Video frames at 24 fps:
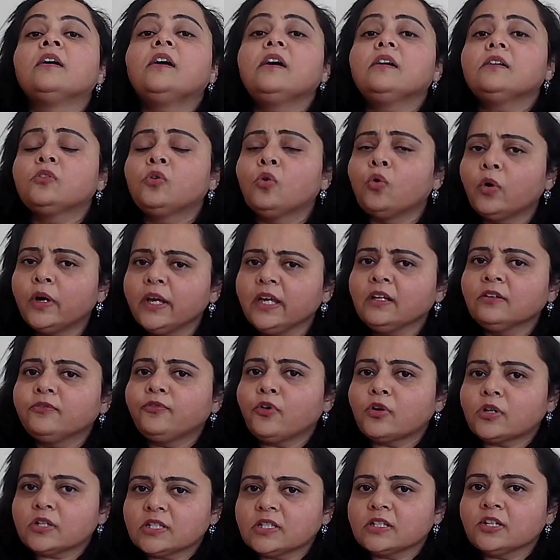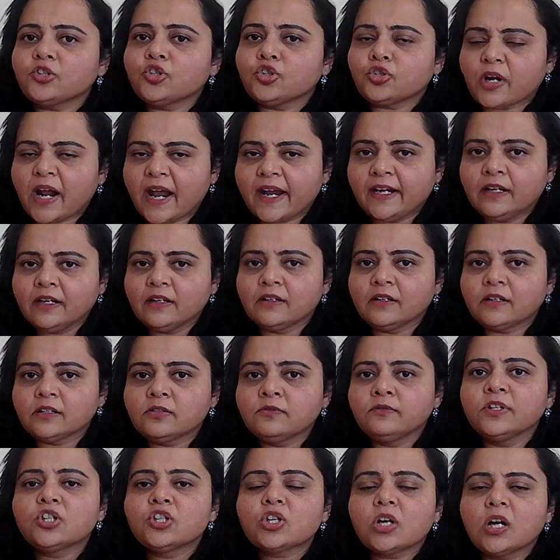Going for such riders
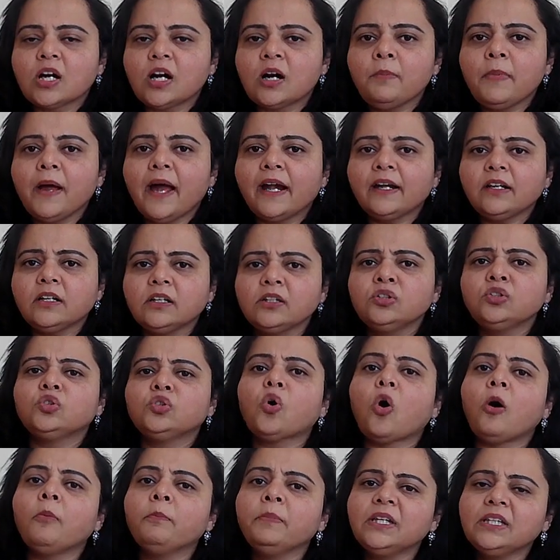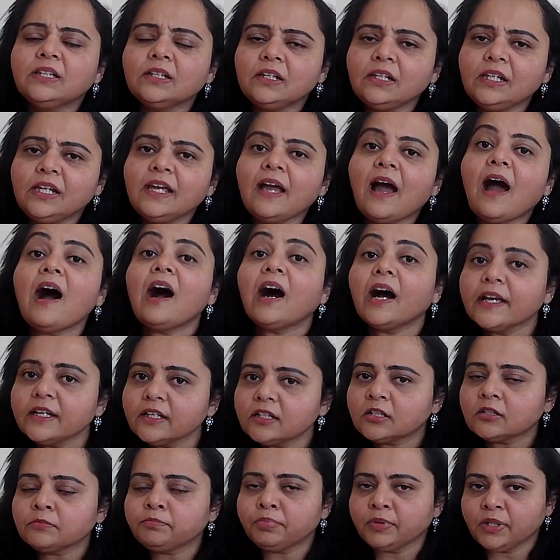which come at a nominally
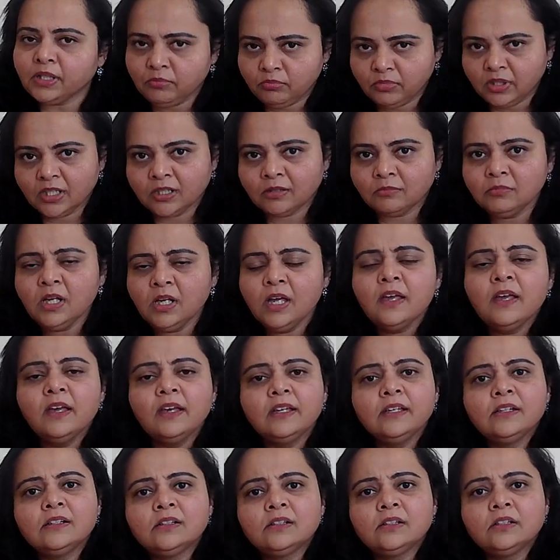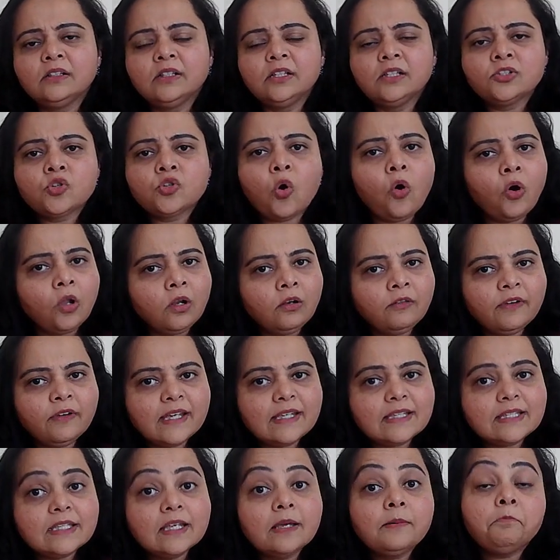higher premium is
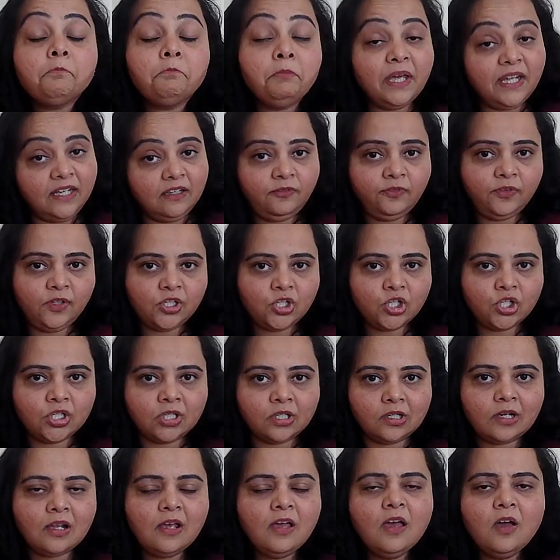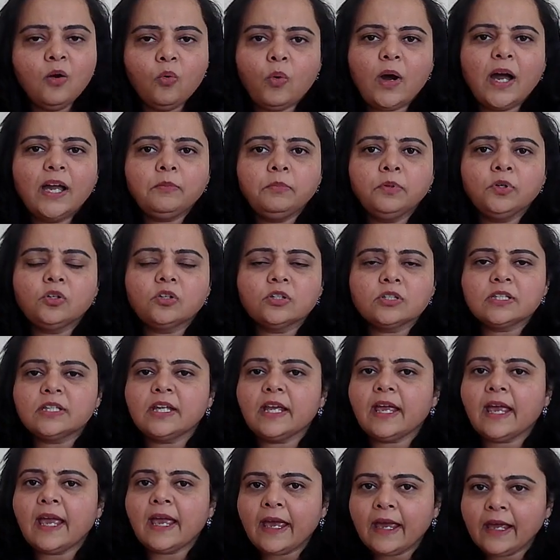always beneficial. Why? Because
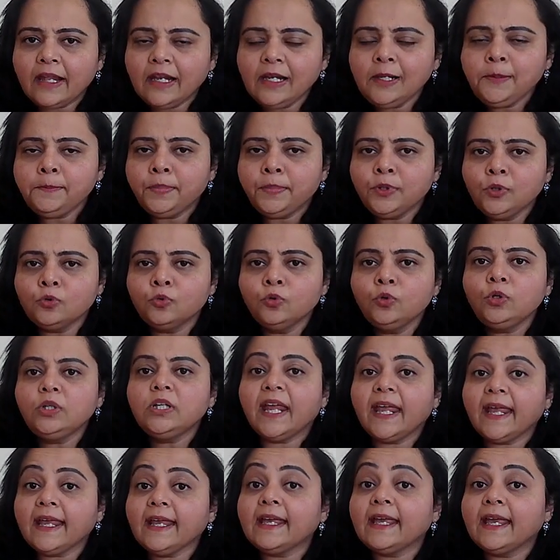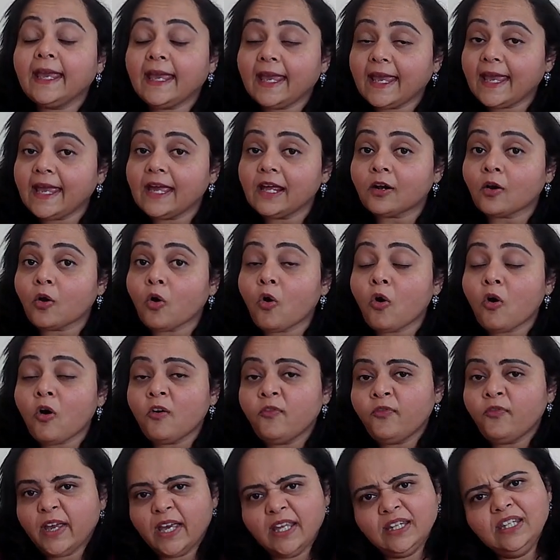they help you take care of
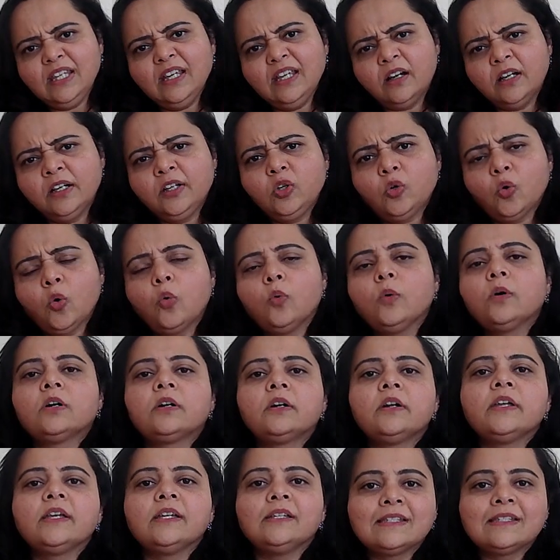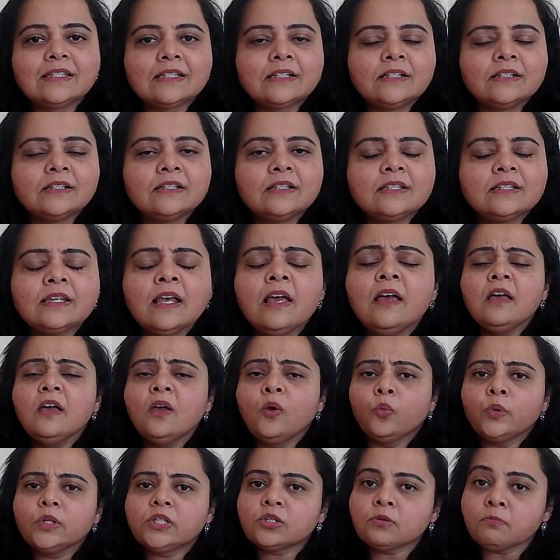any untoward incidents
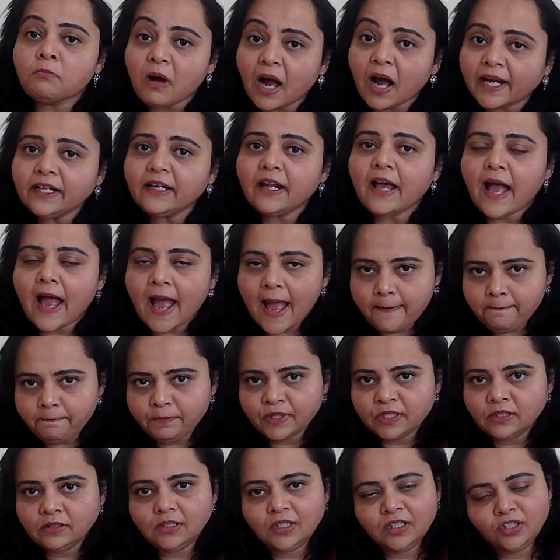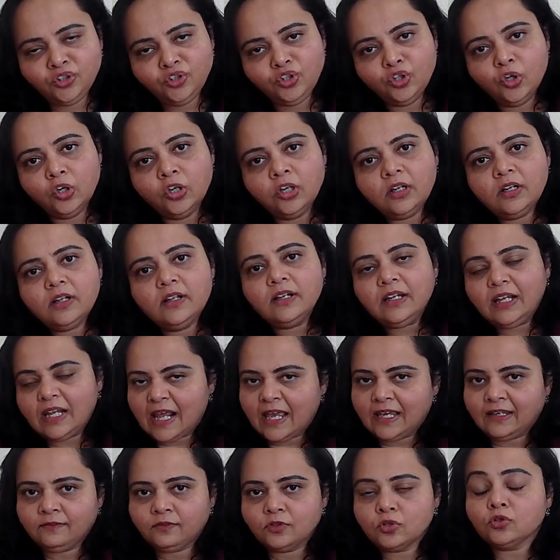which might happen in your
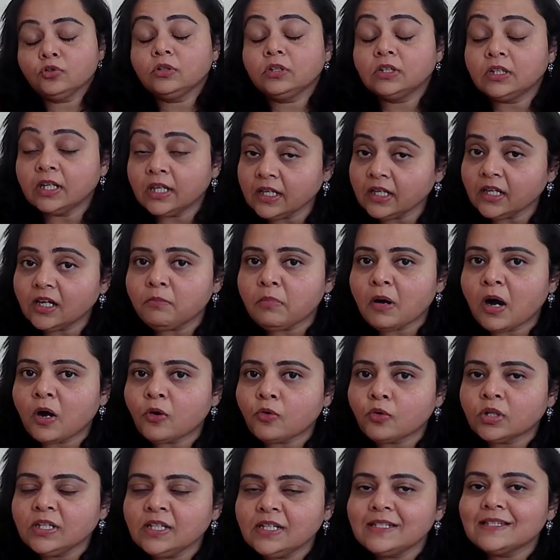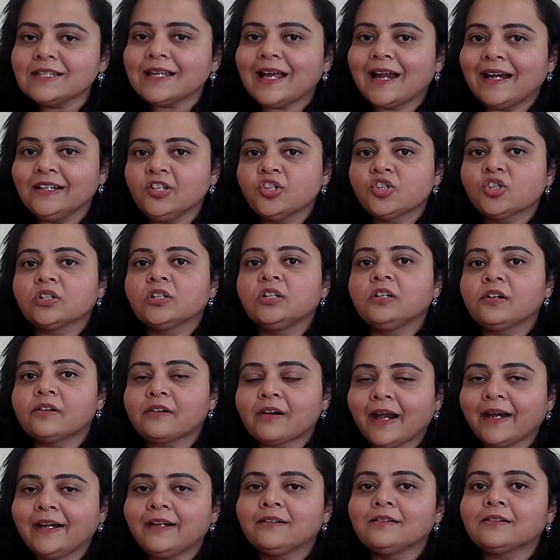life. So think about these additional
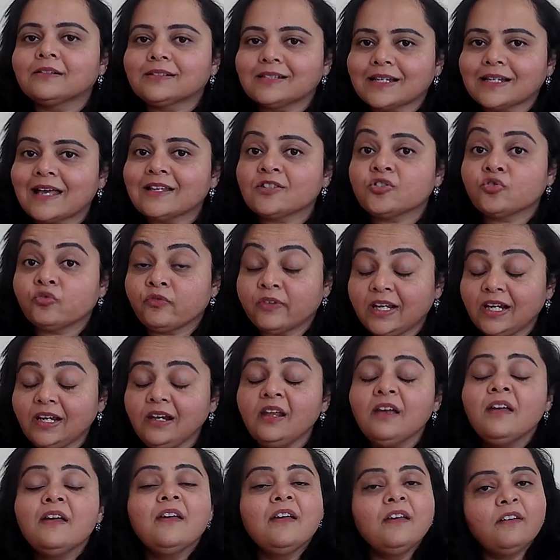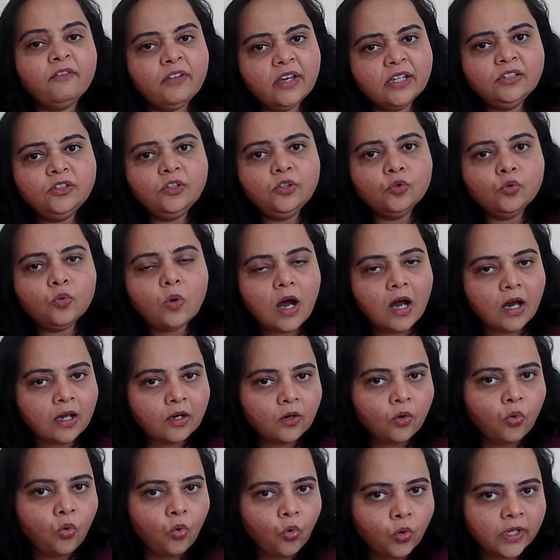riders as well when you are
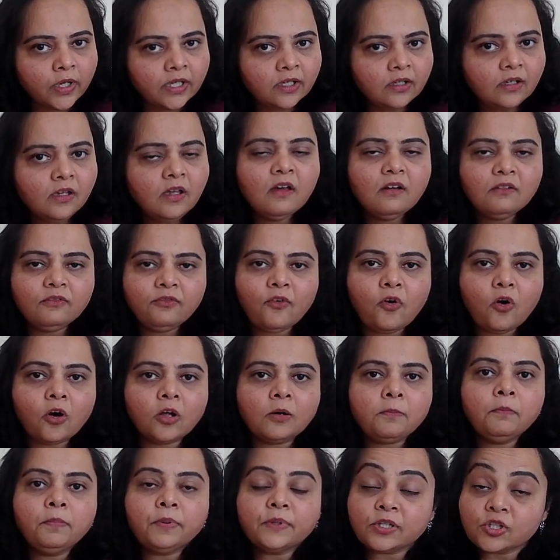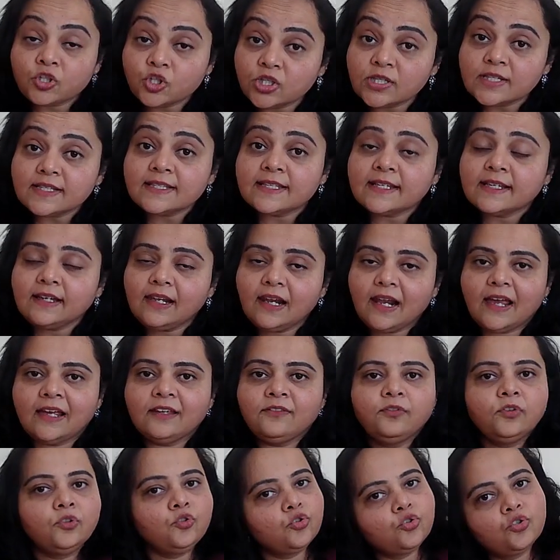going for purchasing a life
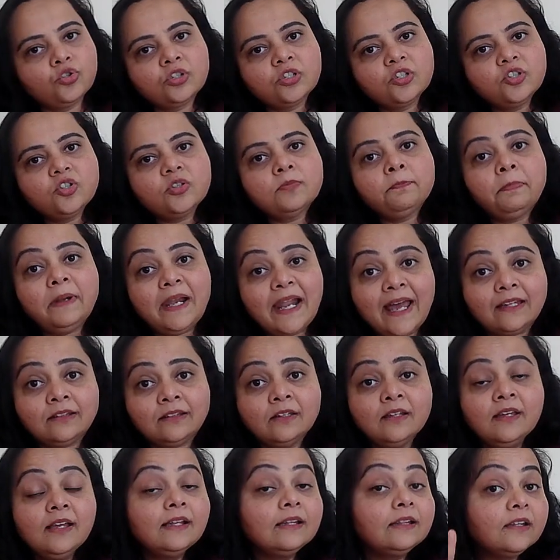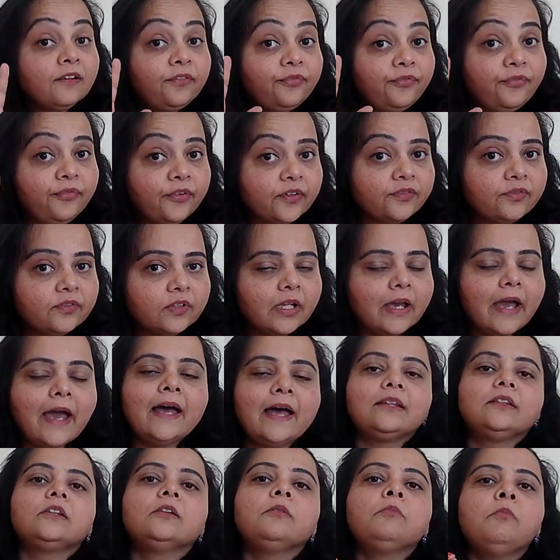insurance plan. The fifth
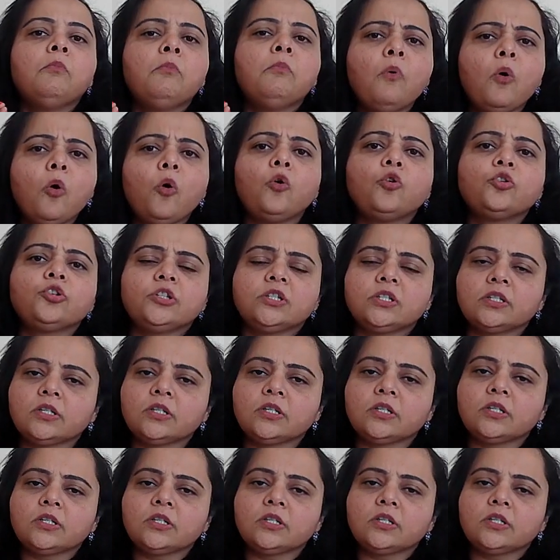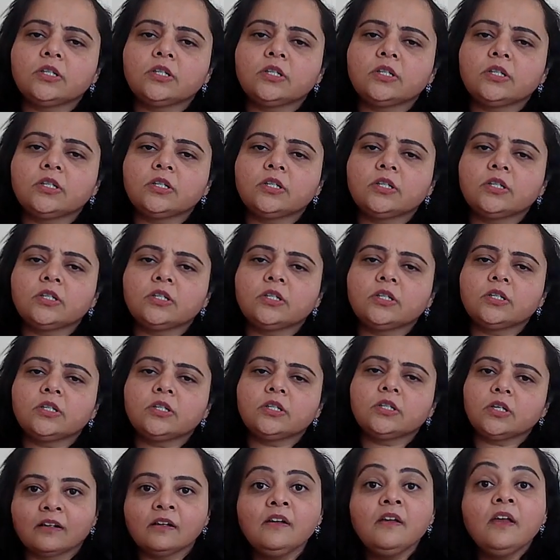and the most important
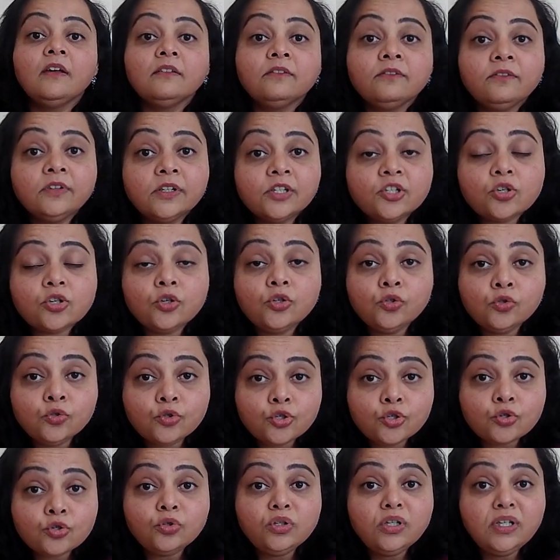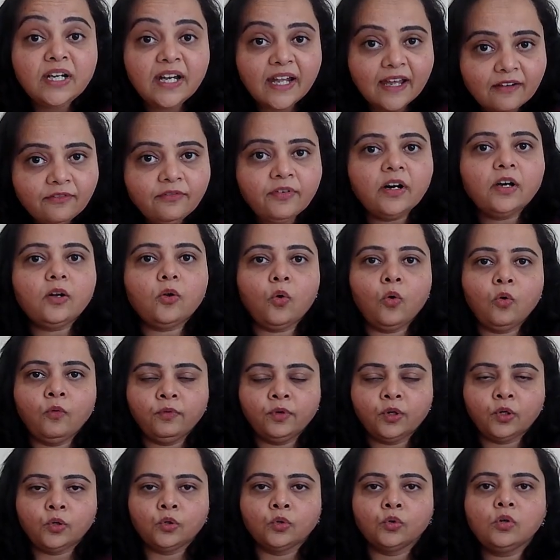factor which you should never
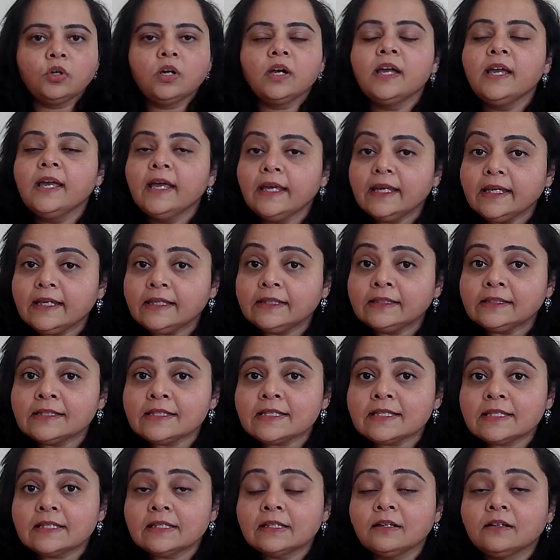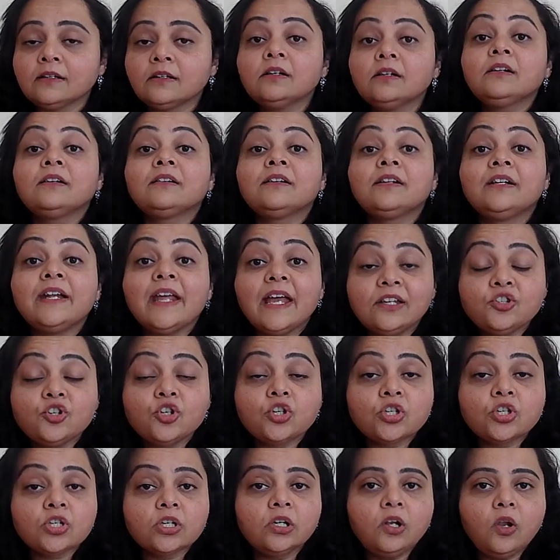overlook is the
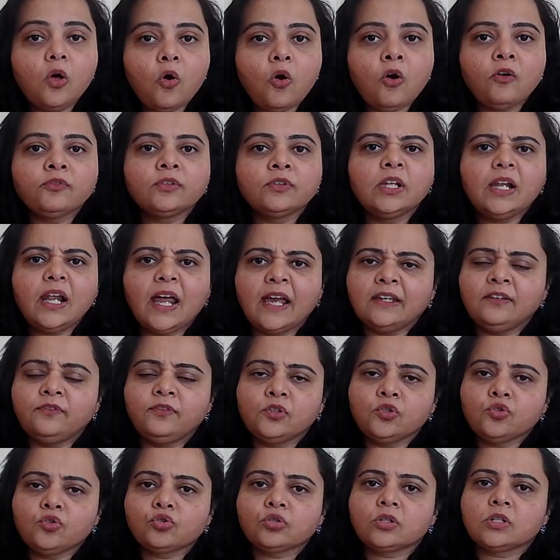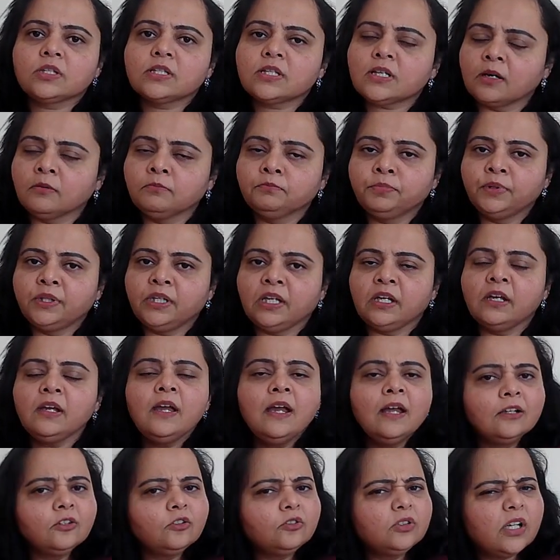credential of the life insurance company.
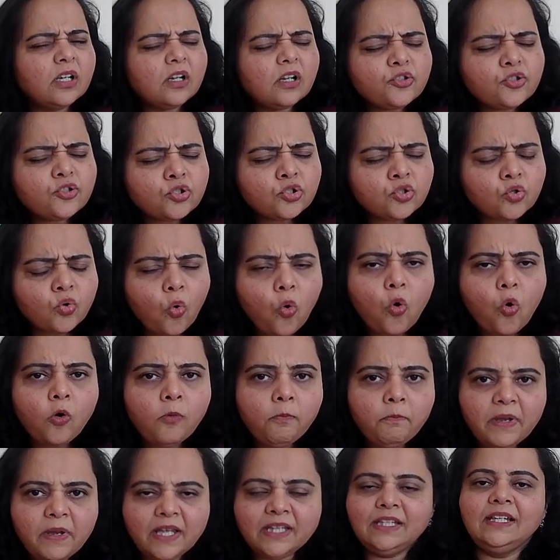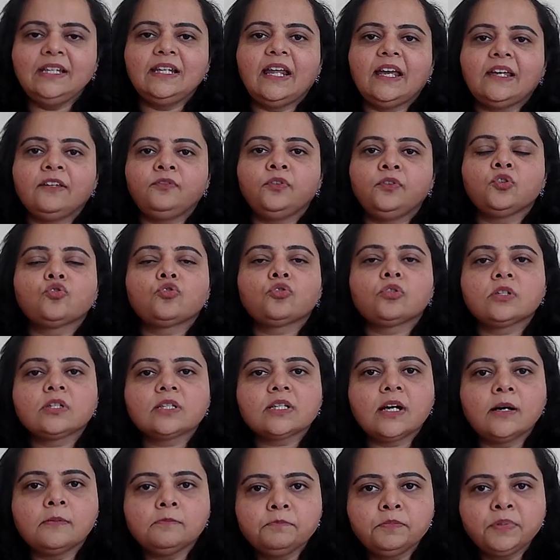Now there are so many life insurance
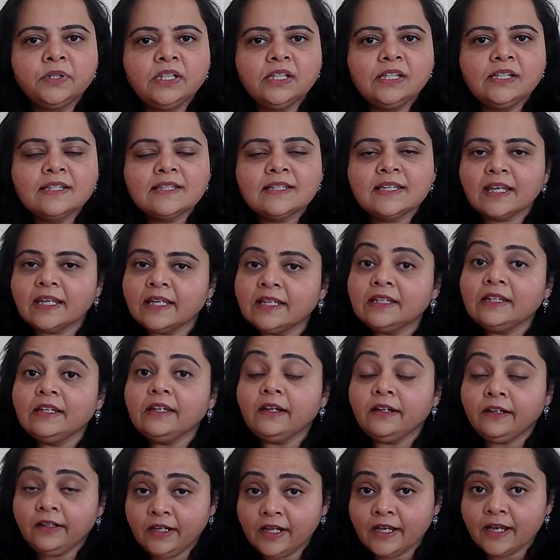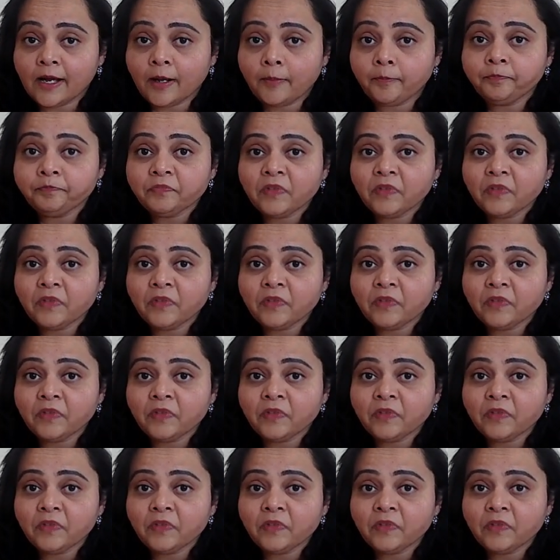companies in India.